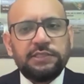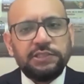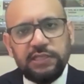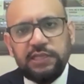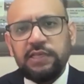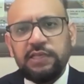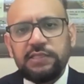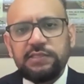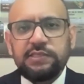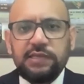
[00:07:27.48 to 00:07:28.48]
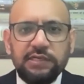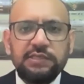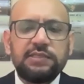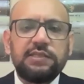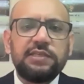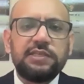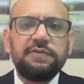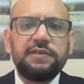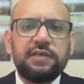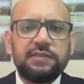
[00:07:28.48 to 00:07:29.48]
they started
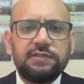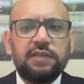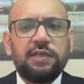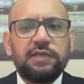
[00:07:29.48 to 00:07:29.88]
giving us